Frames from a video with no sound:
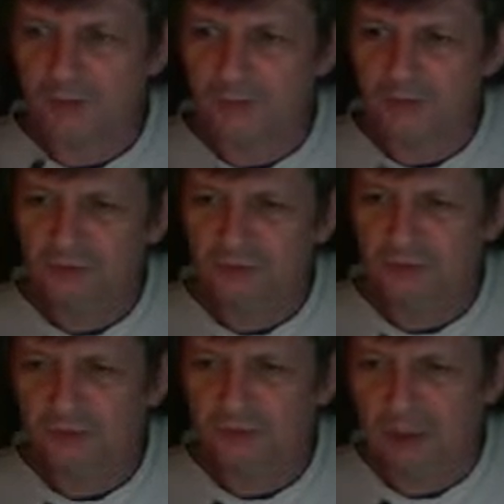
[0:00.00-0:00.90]
which
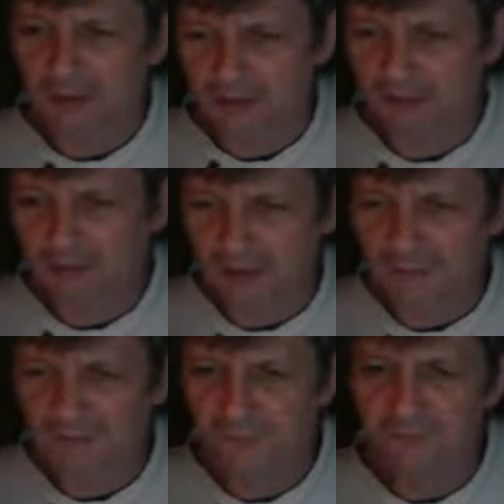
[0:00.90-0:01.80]
you could get
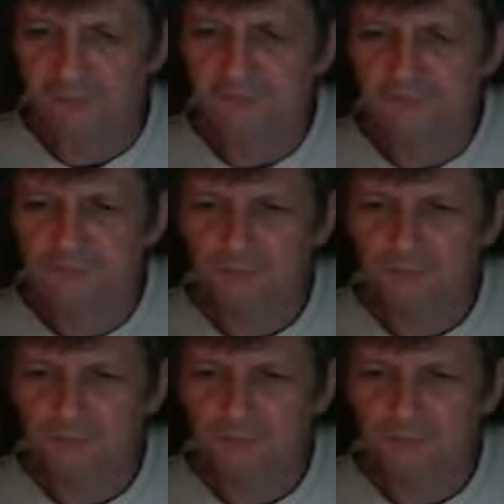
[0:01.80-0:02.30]
pre-filled,